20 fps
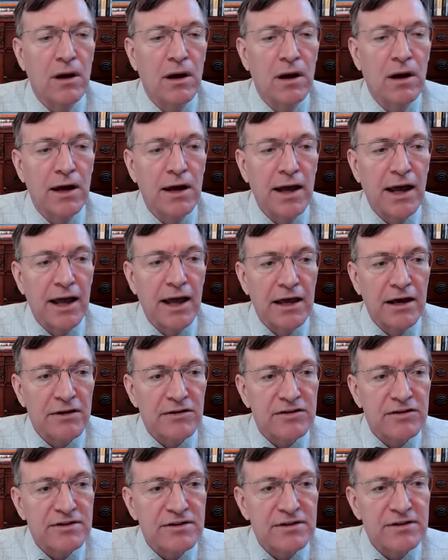
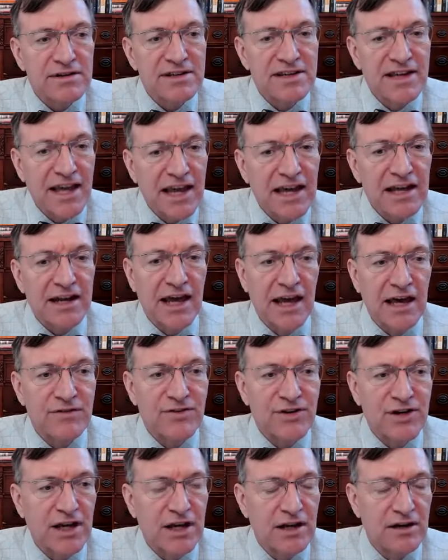and can't
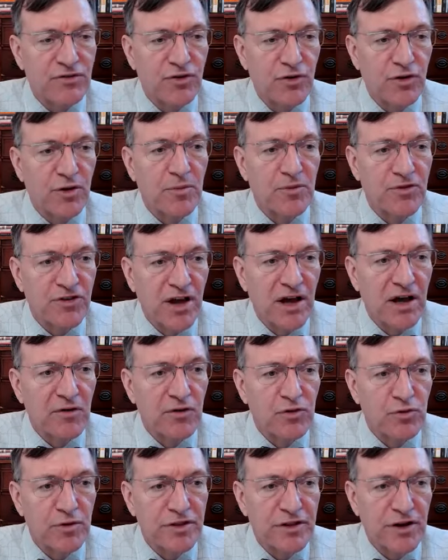advocate for
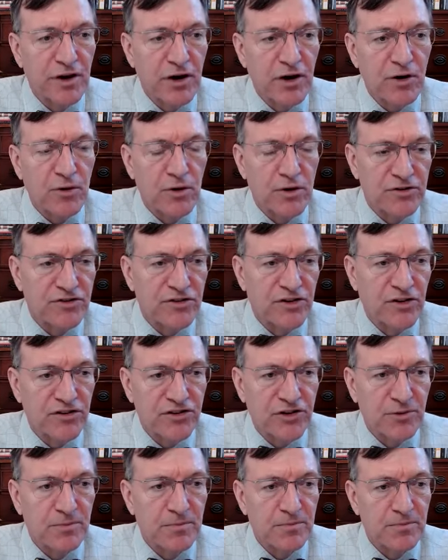themselves within our court
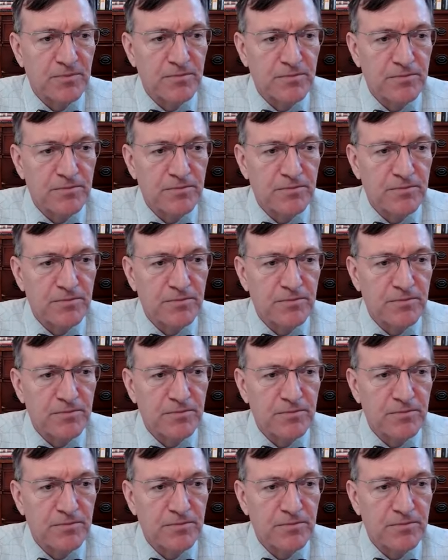system.